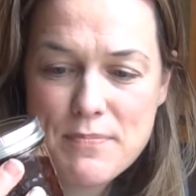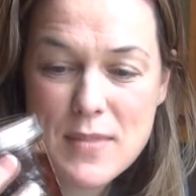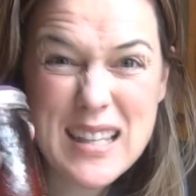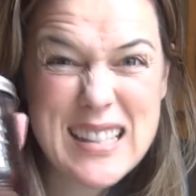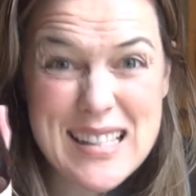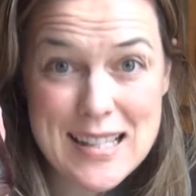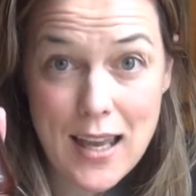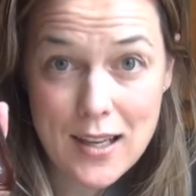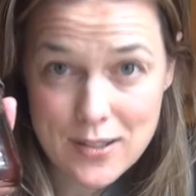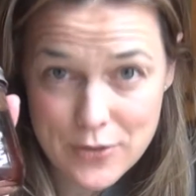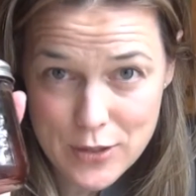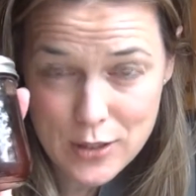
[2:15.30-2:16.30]
This is it
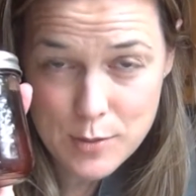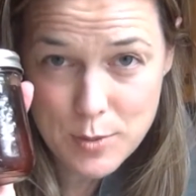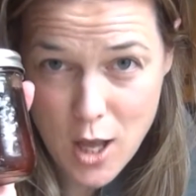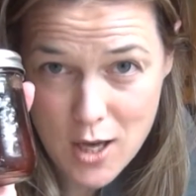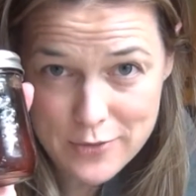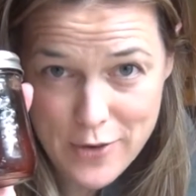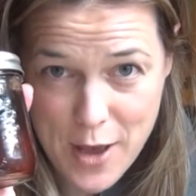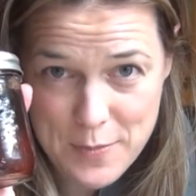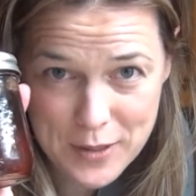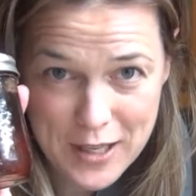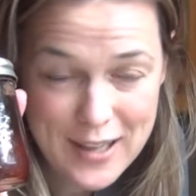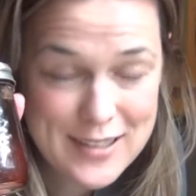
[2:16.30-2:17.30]
for the LeBlanc
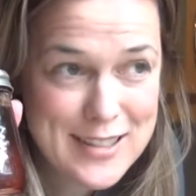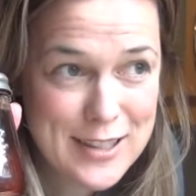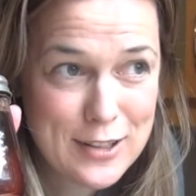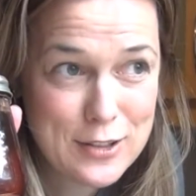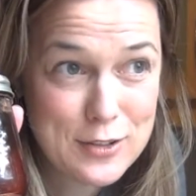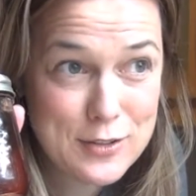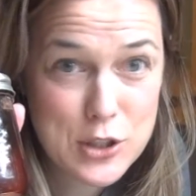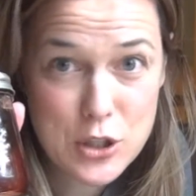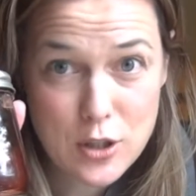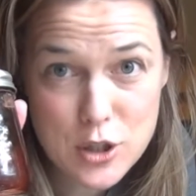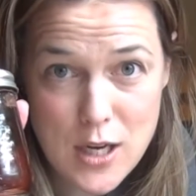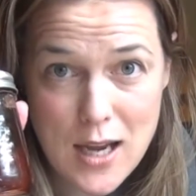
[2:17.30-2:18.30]
family until
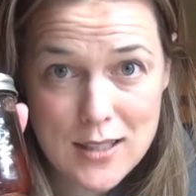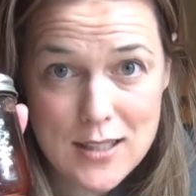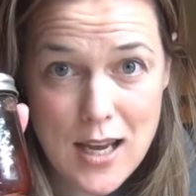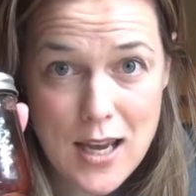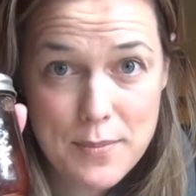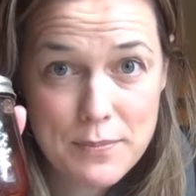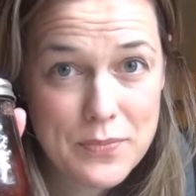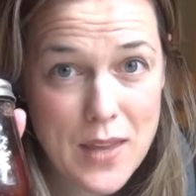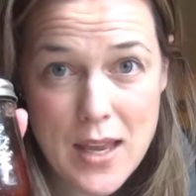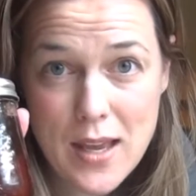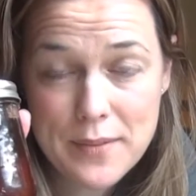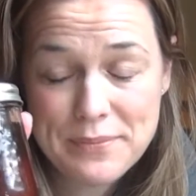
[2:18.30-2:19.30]
Sugar Shack time.
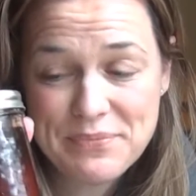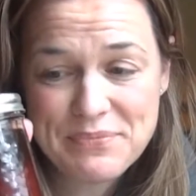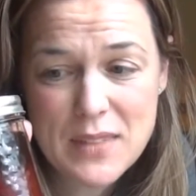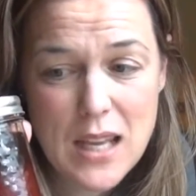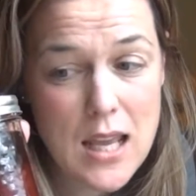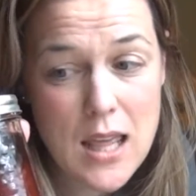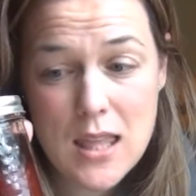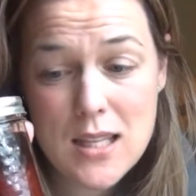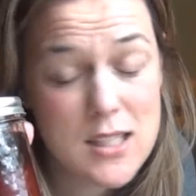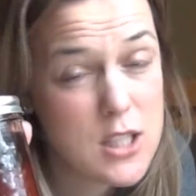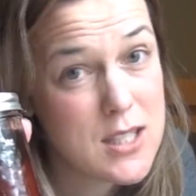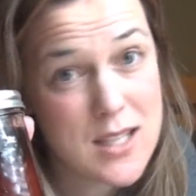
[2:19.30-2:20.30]
And
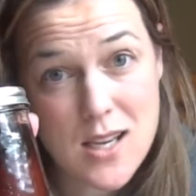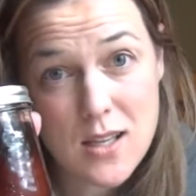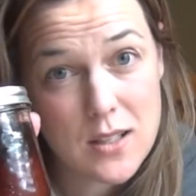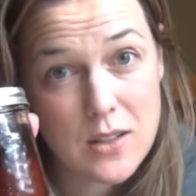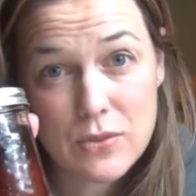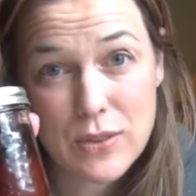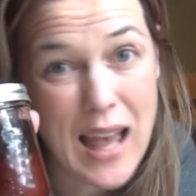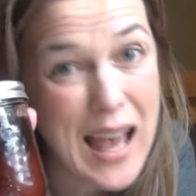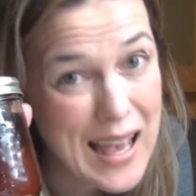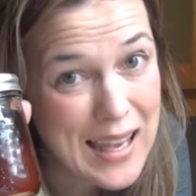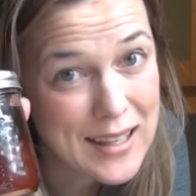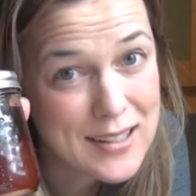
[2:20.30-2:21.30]
this just ain't gonna
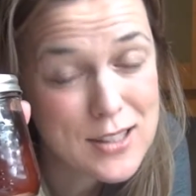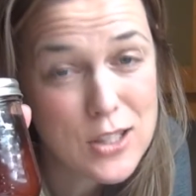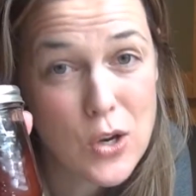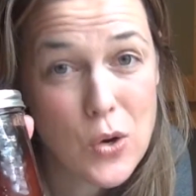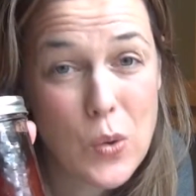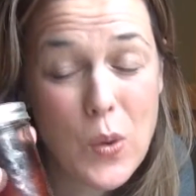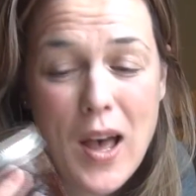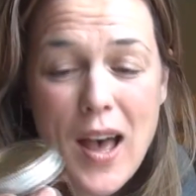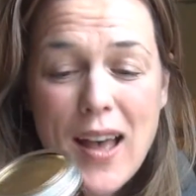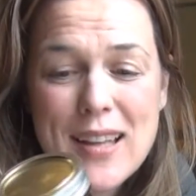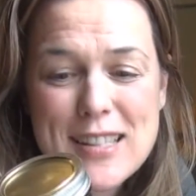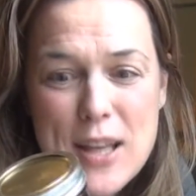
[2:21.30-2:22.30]
fly. So
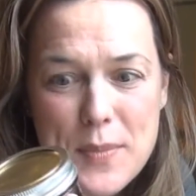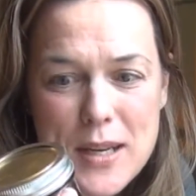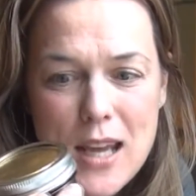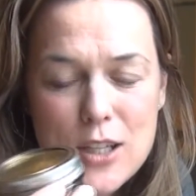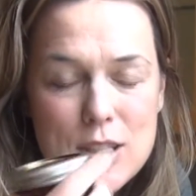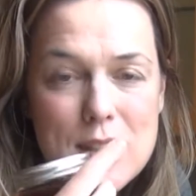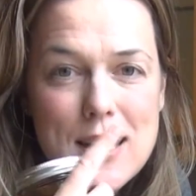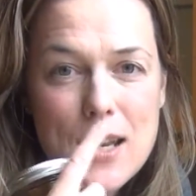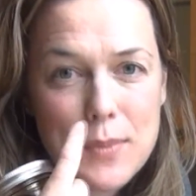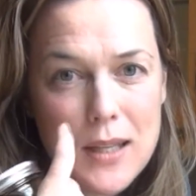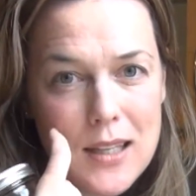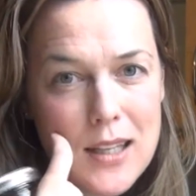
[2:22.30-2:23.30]
somebody actually
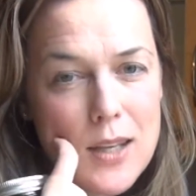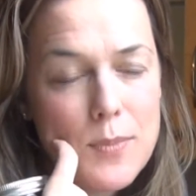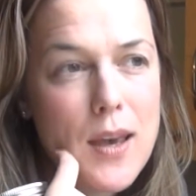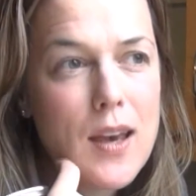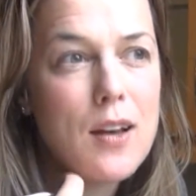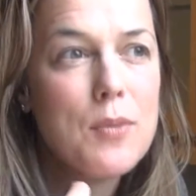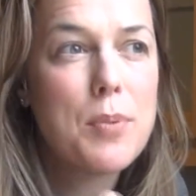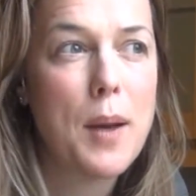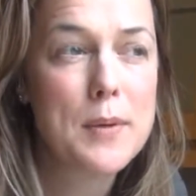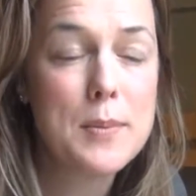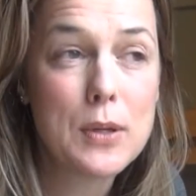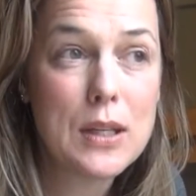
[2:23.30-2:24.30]
sent me an email
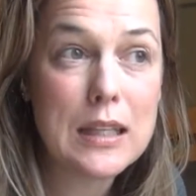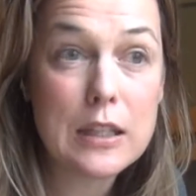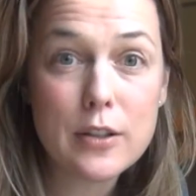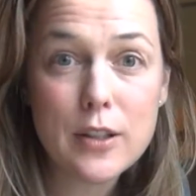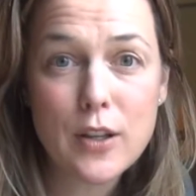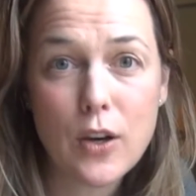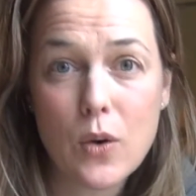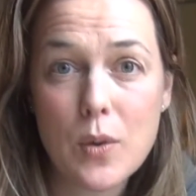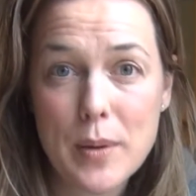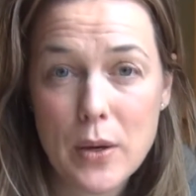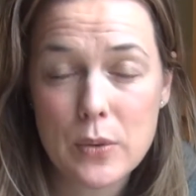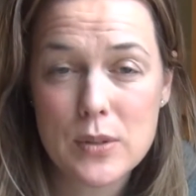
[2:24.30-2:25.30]
probably about a year ago
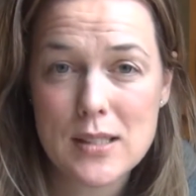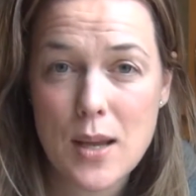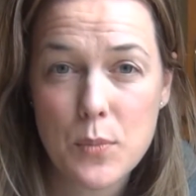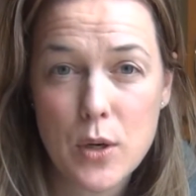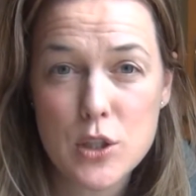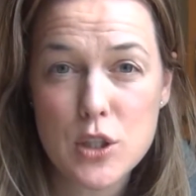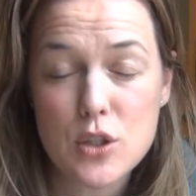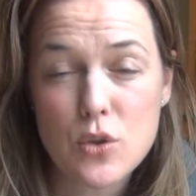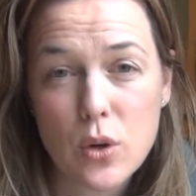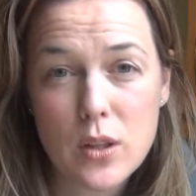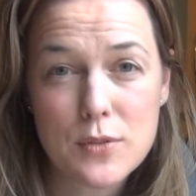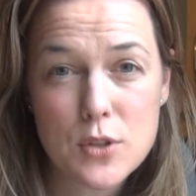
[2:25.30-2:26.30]
about somewhere just
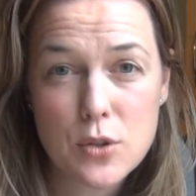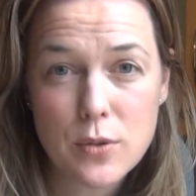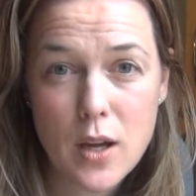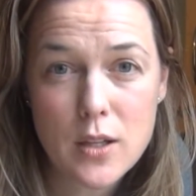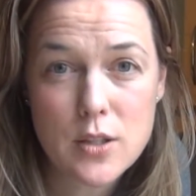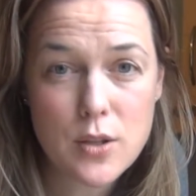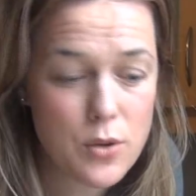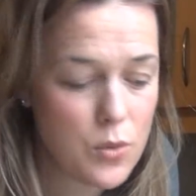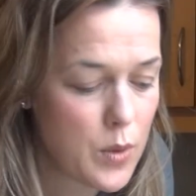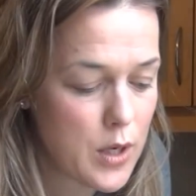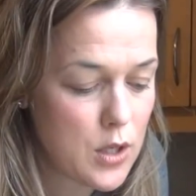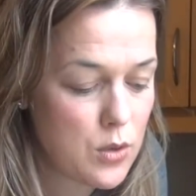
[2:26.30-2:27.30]
north of Toronto
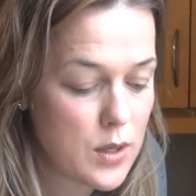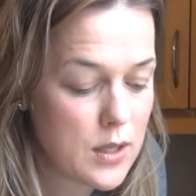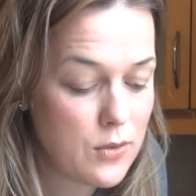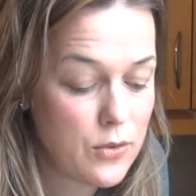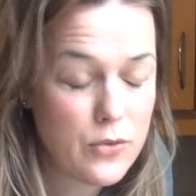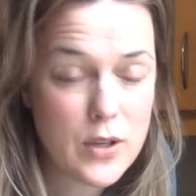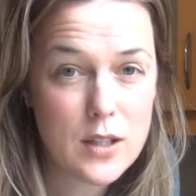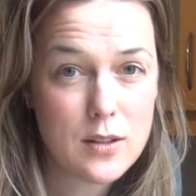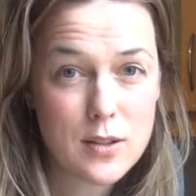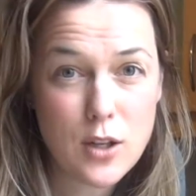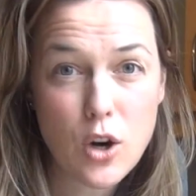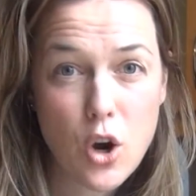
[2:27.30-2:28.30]
where you can
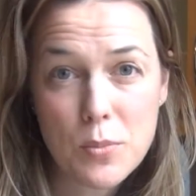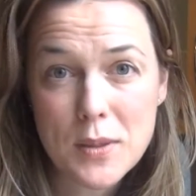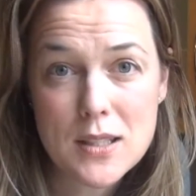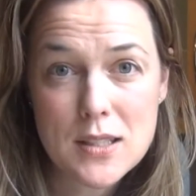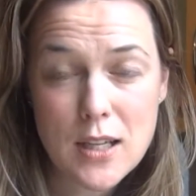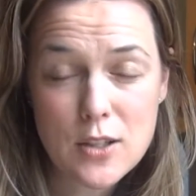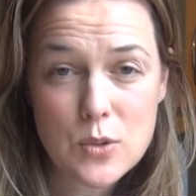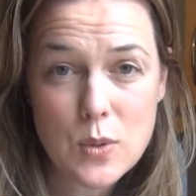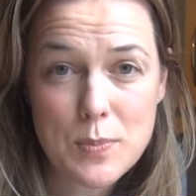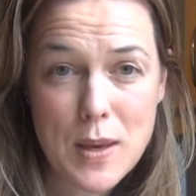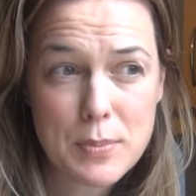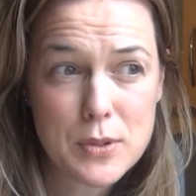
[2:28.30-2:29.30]
fill your home containers
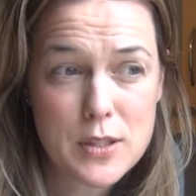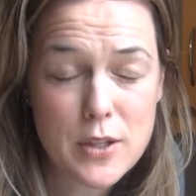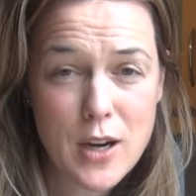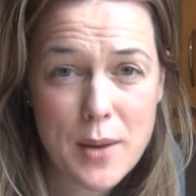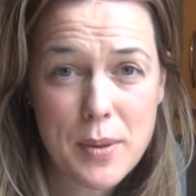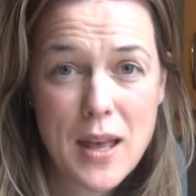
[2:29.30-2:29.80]
with maple syrup.